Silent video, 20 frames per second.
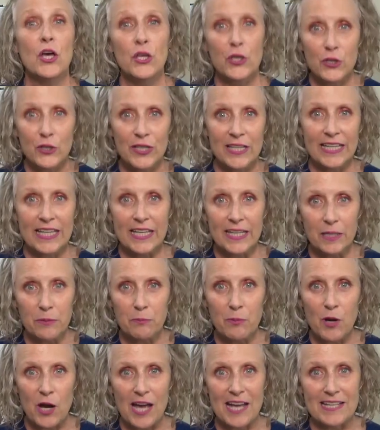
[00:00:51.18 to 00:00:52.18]
You can get a
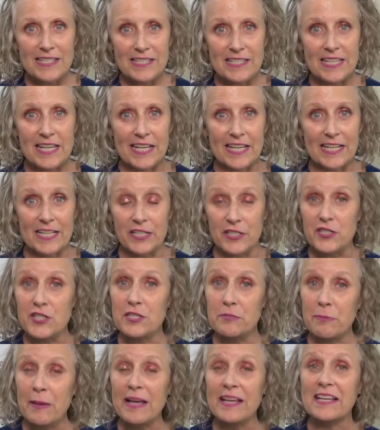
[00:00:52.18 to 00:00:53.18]
prize ticket
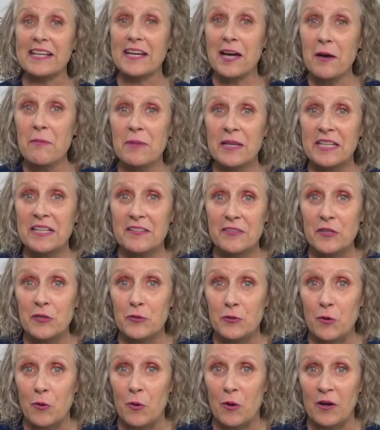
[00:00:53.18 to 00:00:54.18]
just by coming in the
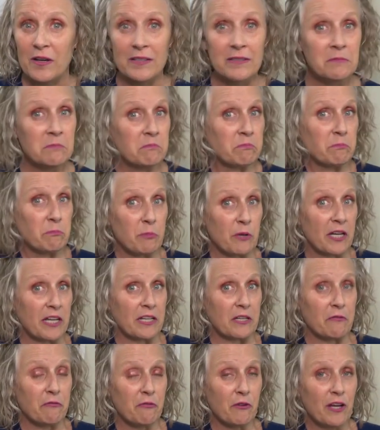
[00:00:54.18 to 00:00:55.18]
door
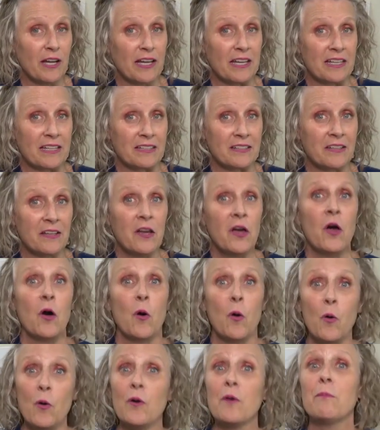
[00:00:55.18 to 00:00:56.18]
bringing a friend,
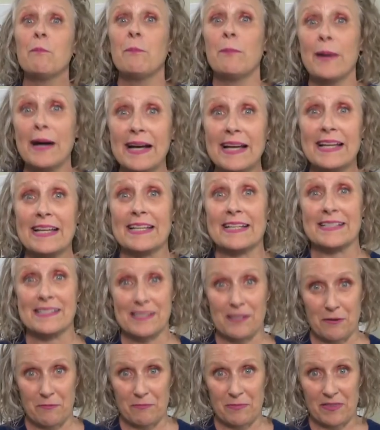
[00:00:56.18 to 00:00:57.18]
or buying
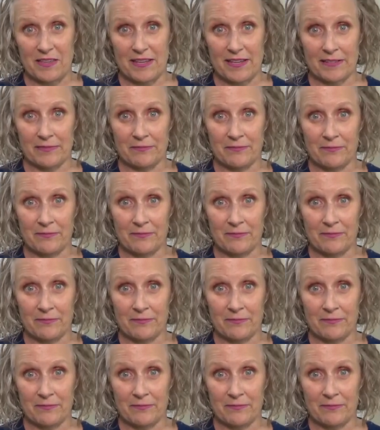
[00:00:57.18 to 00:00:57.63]
something.